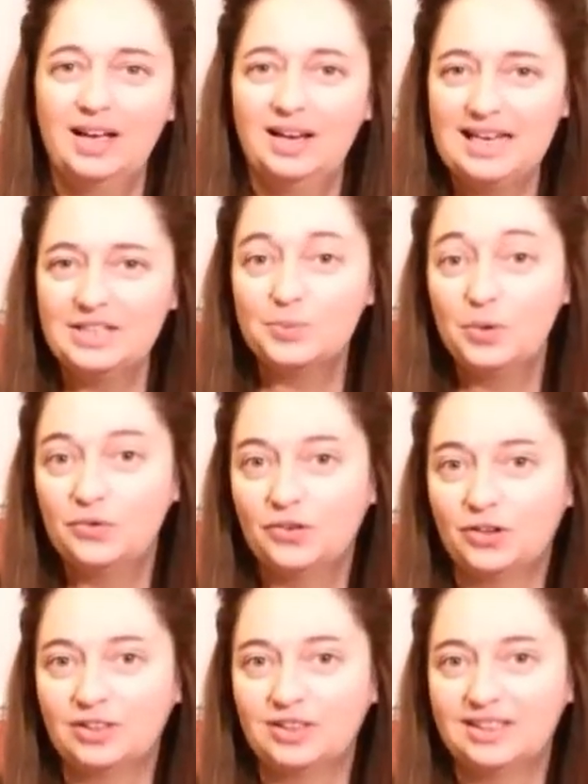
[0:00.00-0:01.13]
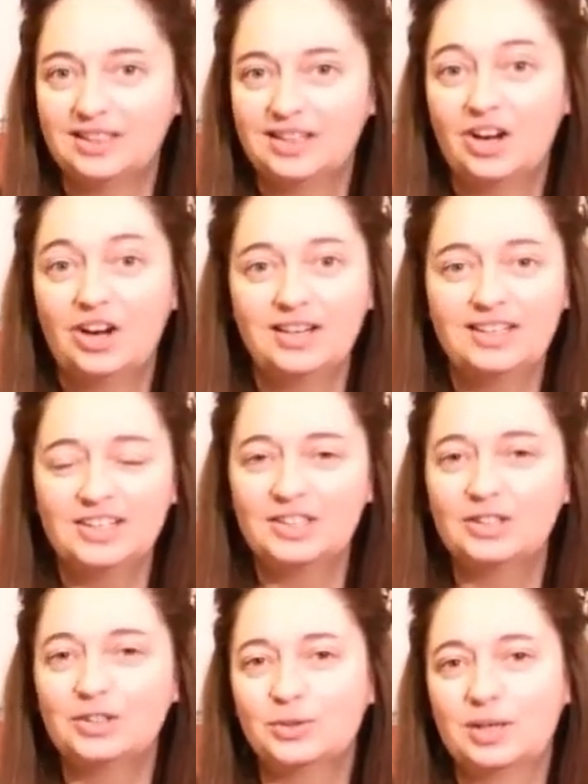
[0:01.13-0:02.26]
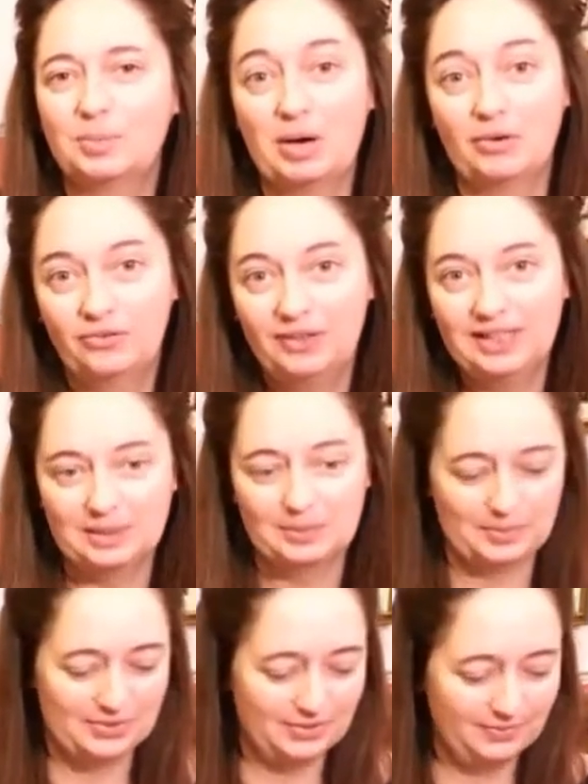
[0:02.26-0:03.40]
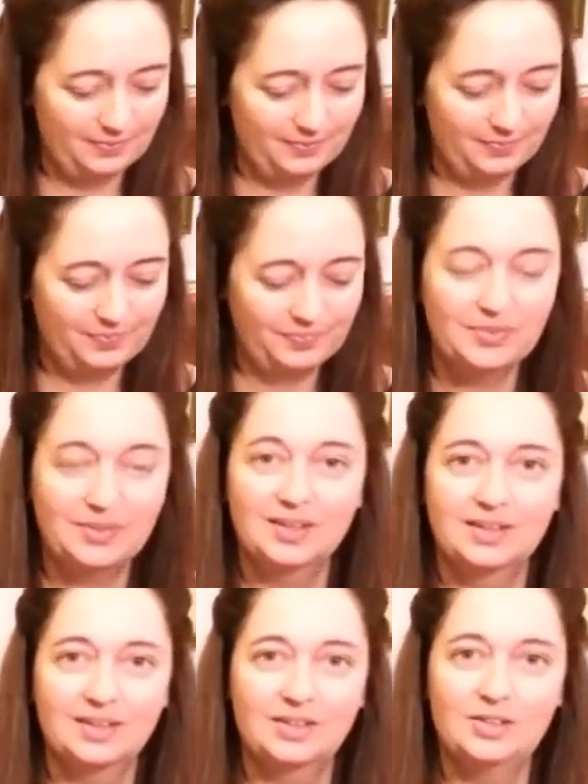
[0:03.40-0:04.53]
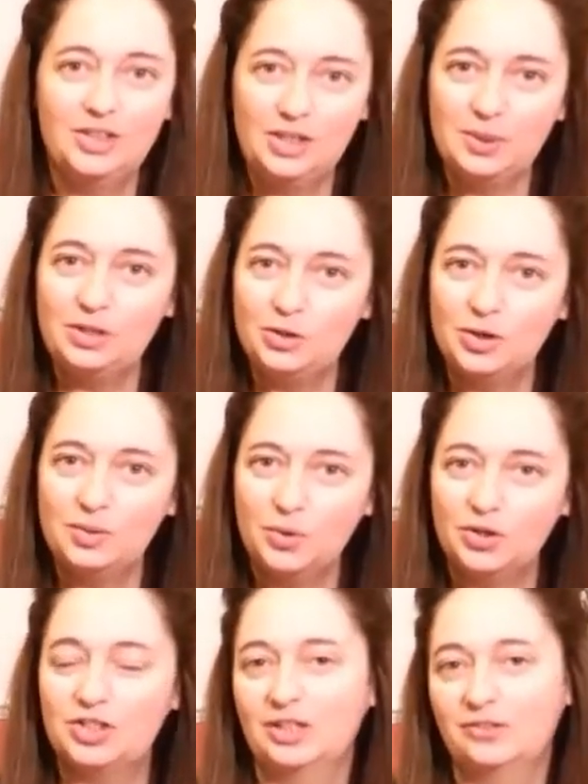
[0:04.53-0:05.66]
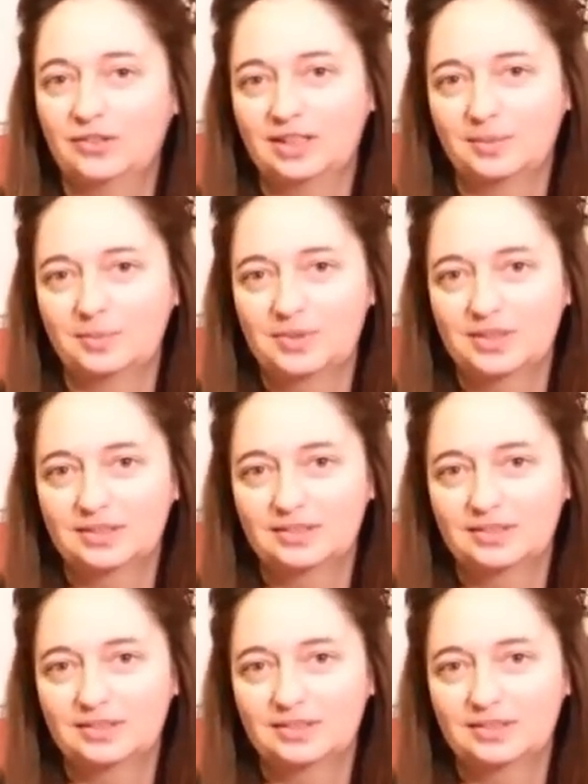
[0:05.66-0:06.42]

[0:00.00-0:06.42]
Let's move on. I'd like to talk about films. Do you enjoy watching films?